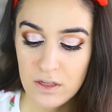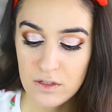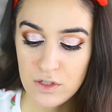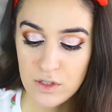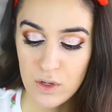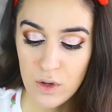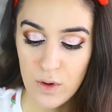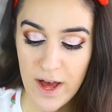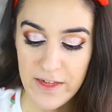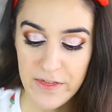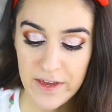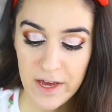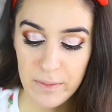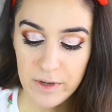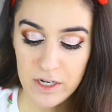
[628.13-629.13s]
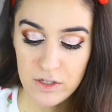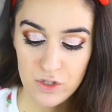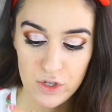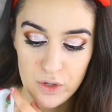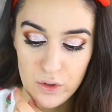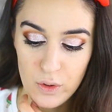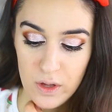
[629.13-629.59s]
So I think I'm gonna
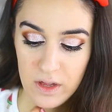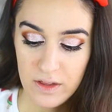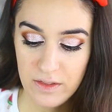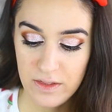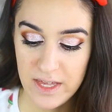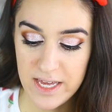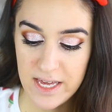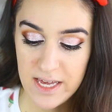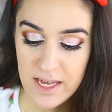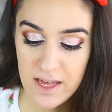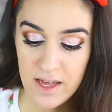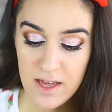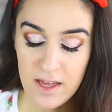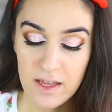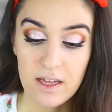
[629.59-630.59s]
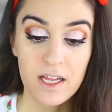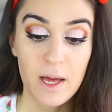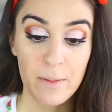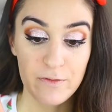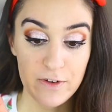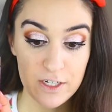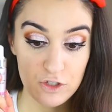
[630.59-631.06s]
do the
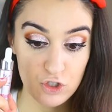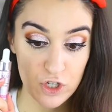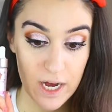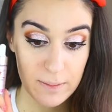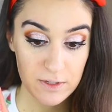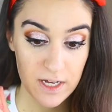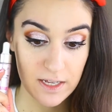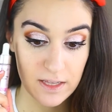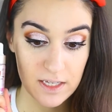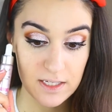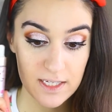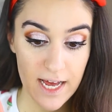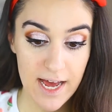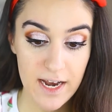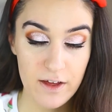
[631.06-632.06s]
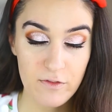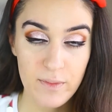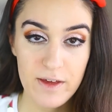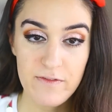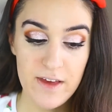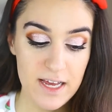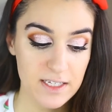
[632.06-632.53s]
Glamoflauge drops on this side of
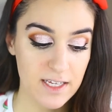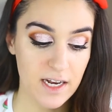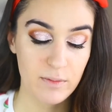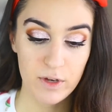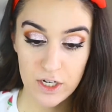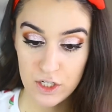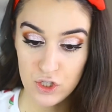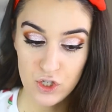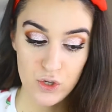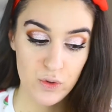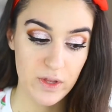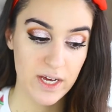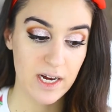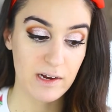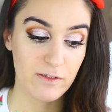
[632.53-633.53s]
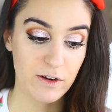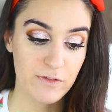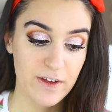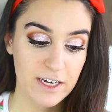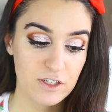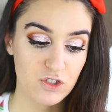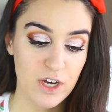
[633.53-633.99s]
my face and I'm gonna do the Cover
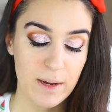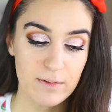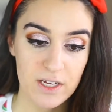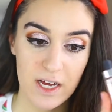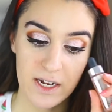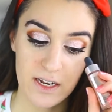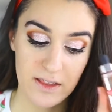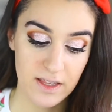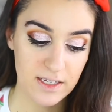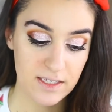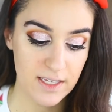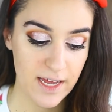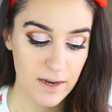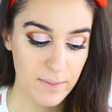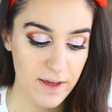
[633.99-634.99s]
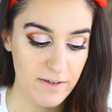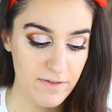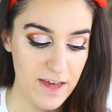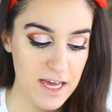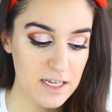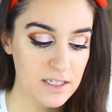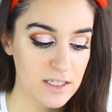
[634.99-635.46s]
FX drops on this side of my
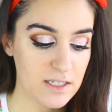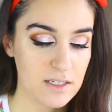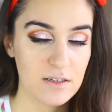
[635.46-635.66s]
face.